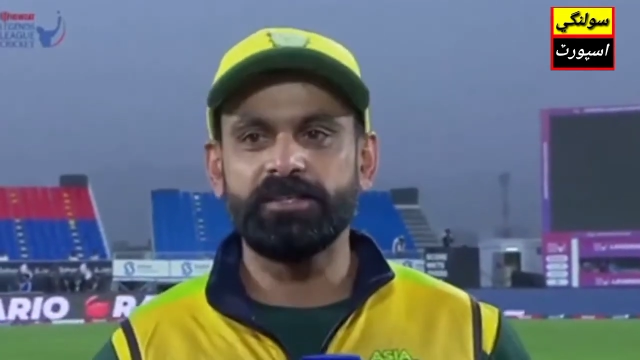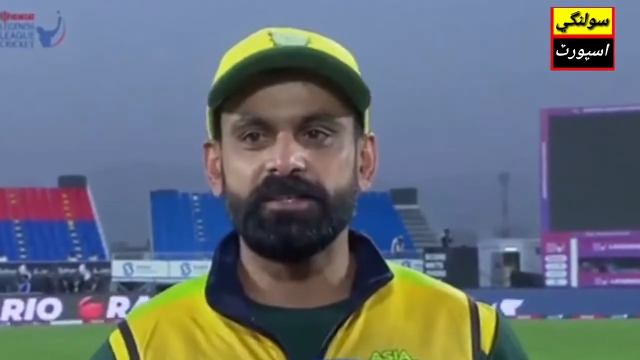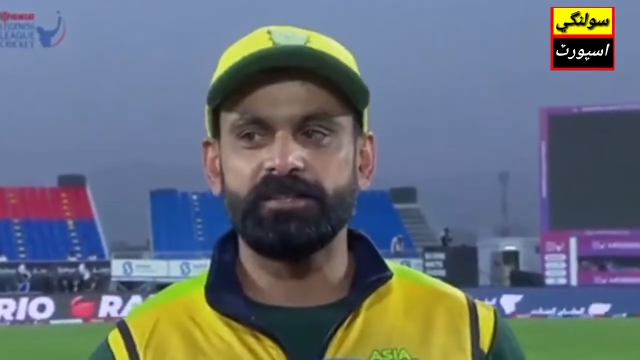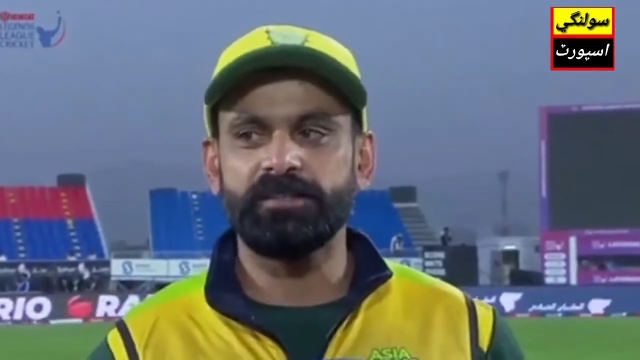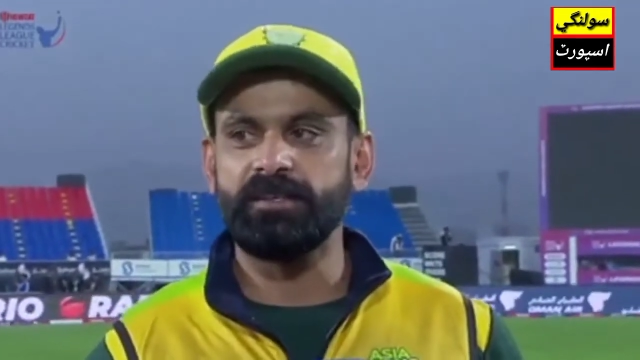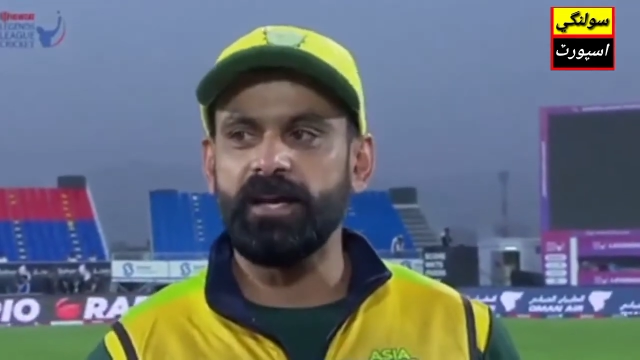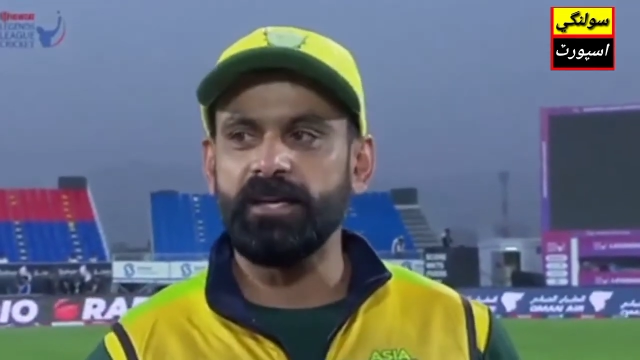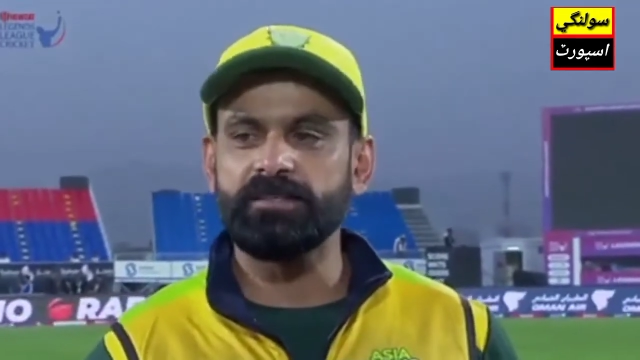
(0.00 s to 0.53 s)

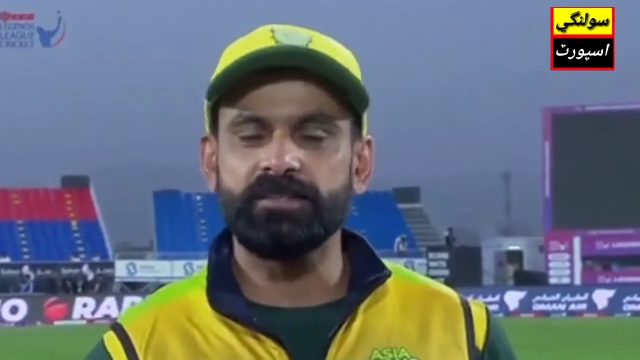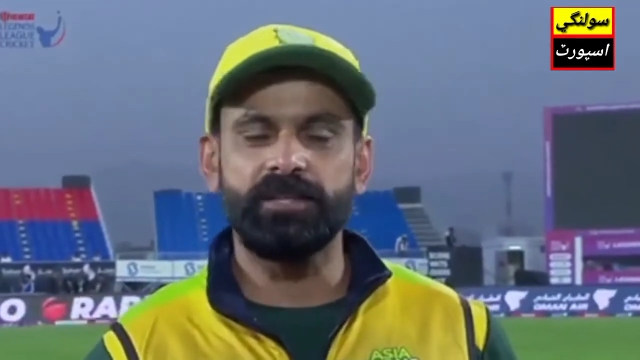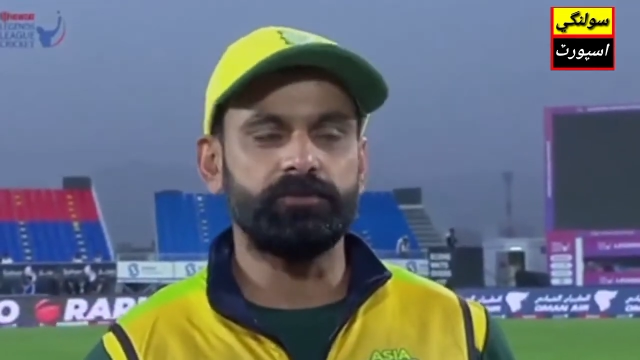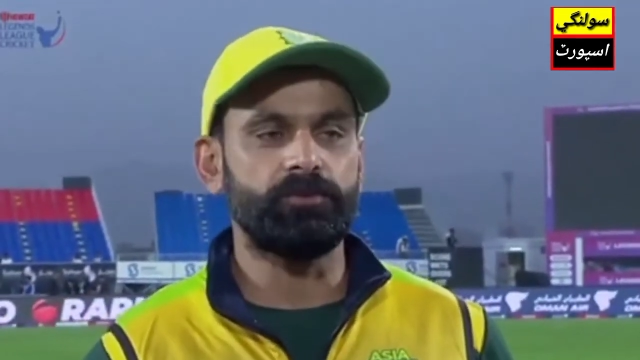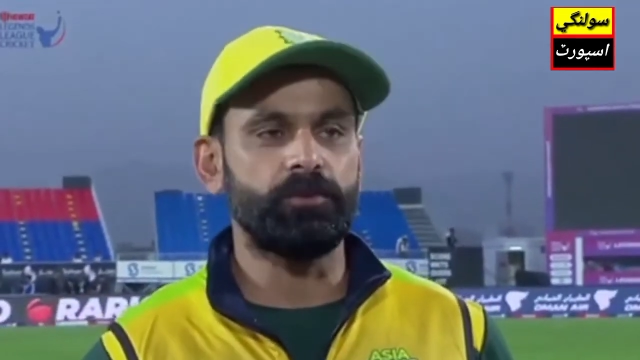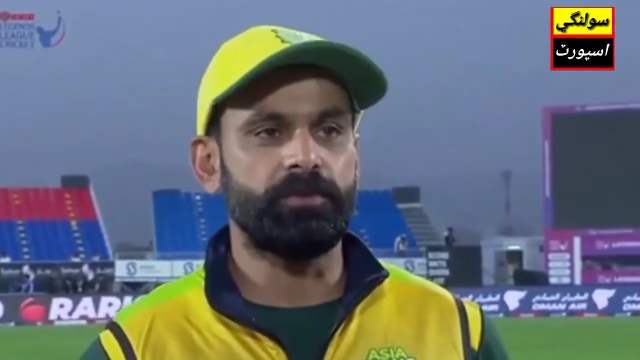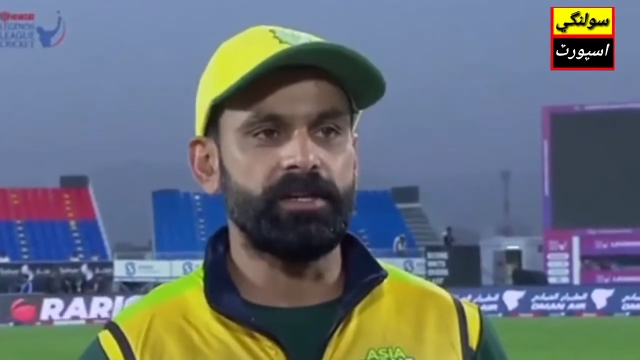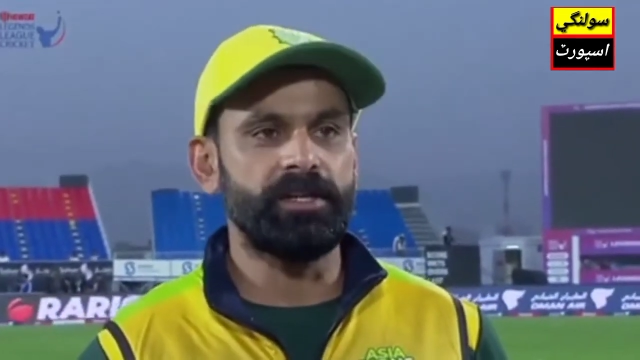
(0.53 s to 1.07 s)
Last night we
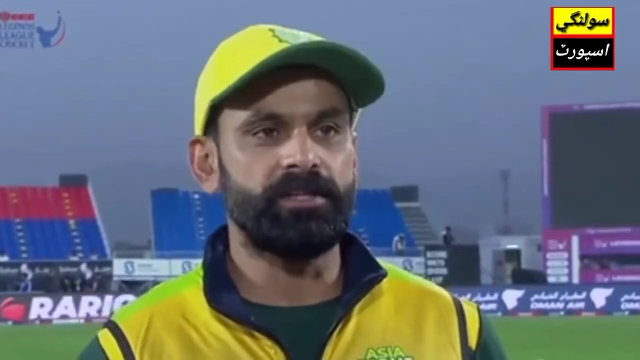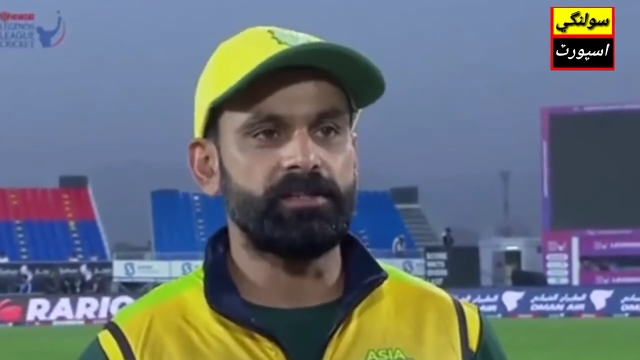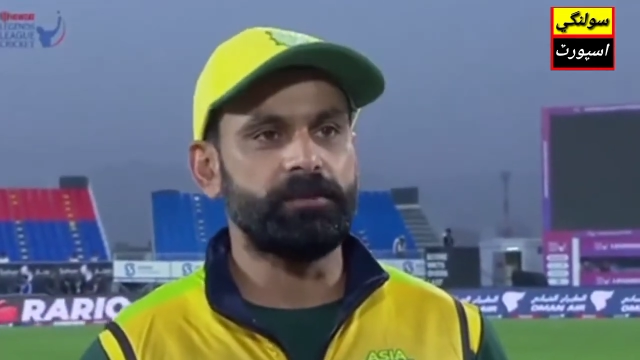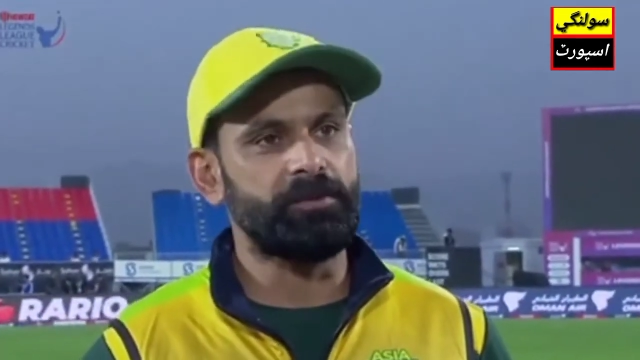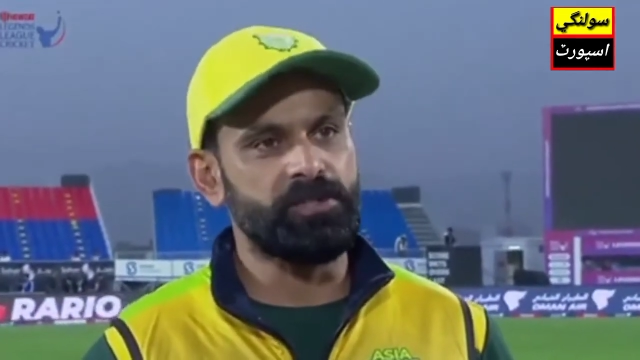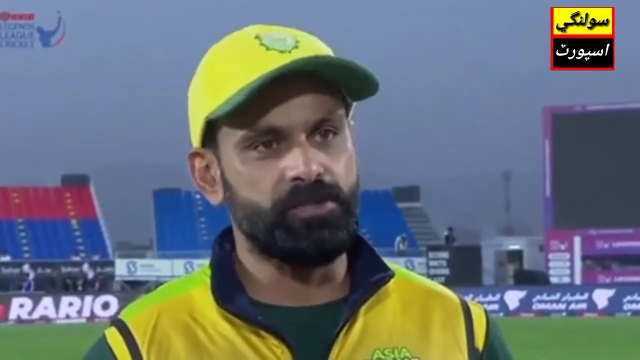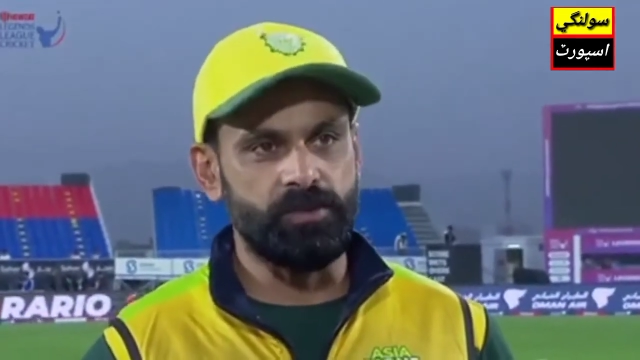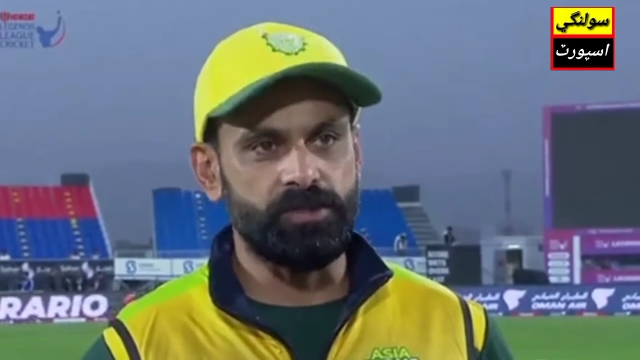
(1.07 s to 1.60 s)
played, the
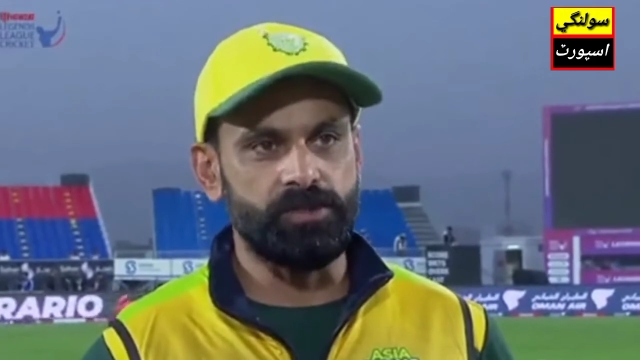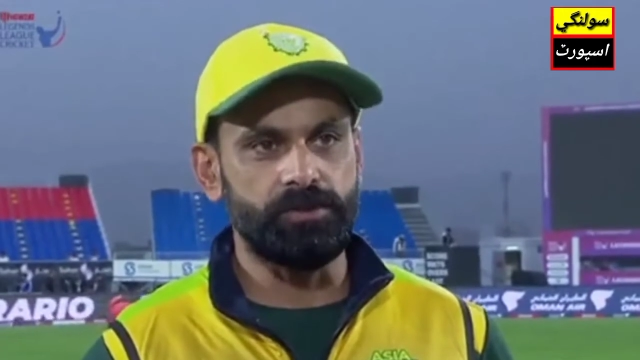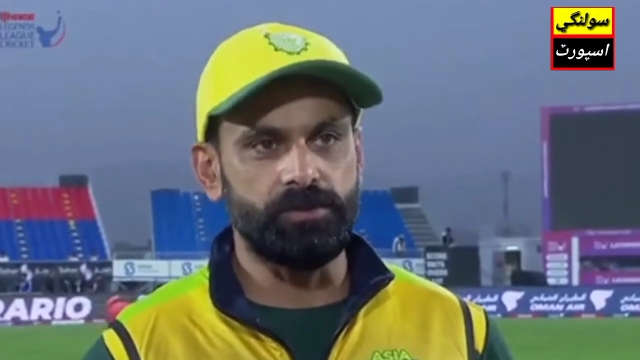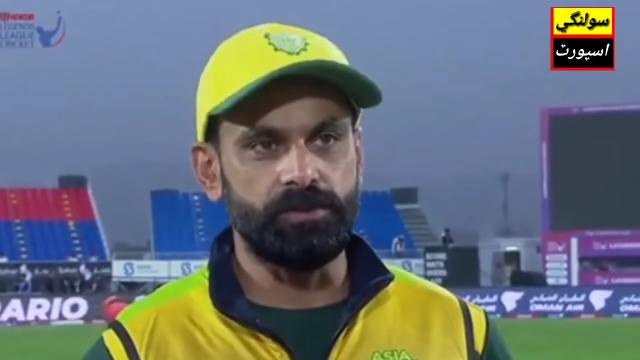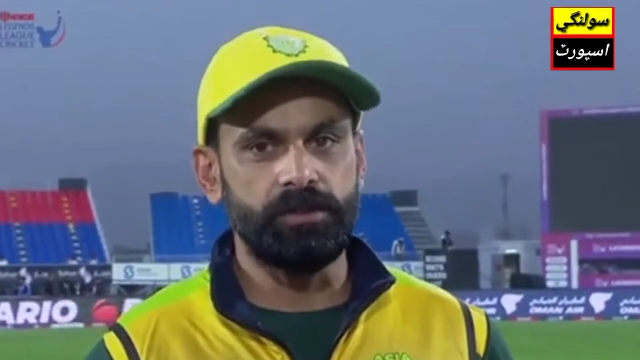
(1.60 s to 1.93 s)
pitch was good.